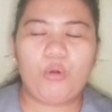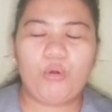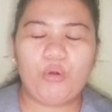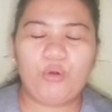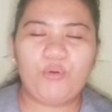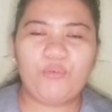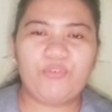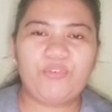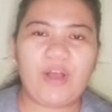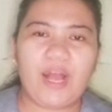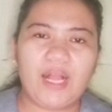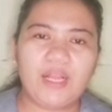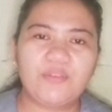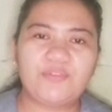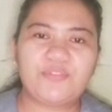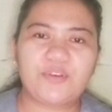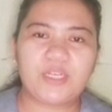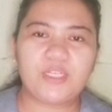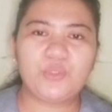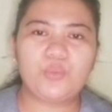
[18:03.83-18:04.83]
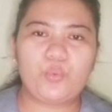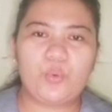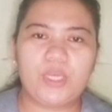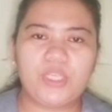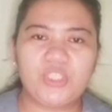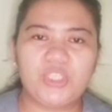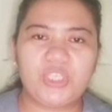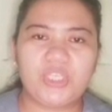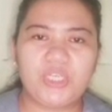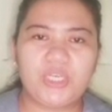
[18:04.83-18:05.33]
of Alfred
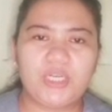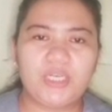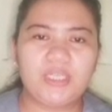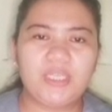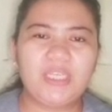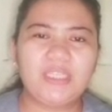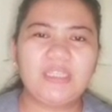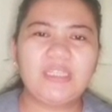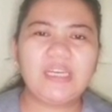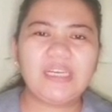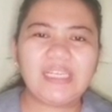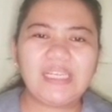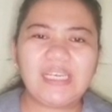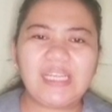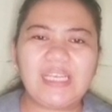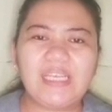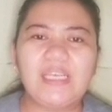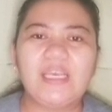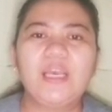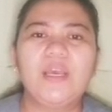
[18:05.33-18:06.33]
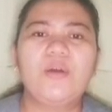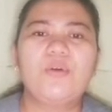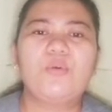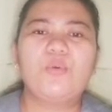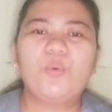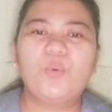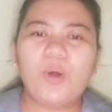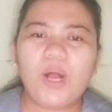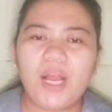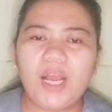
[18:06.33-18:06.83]
Wegener that really
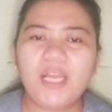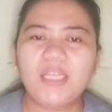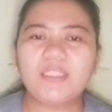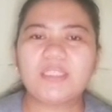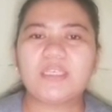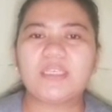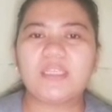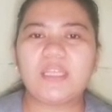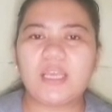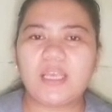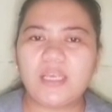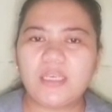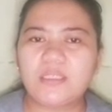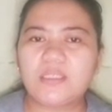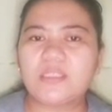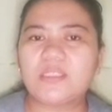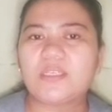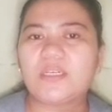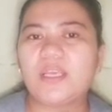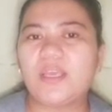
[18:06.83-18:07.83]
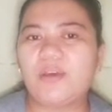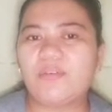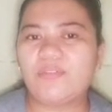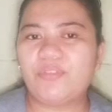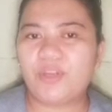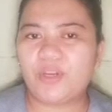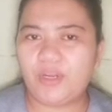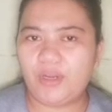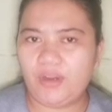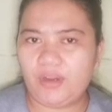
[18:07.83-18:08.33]
once in the history
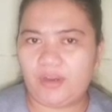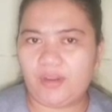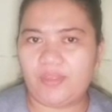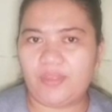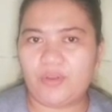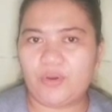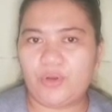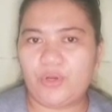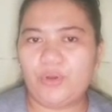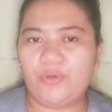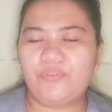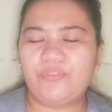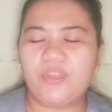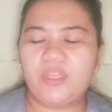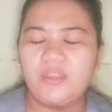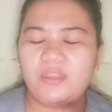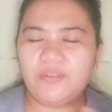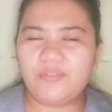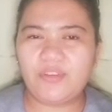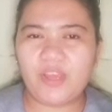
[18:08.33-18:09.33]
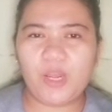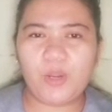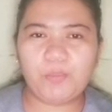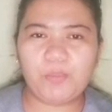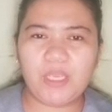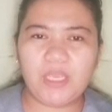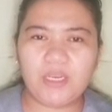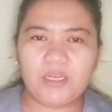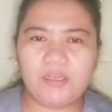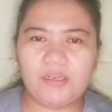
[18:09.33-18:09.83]
of the Earth or of the
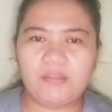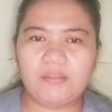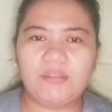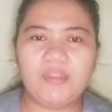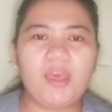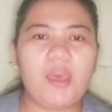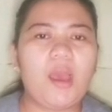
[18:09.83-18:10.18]
developing Earth,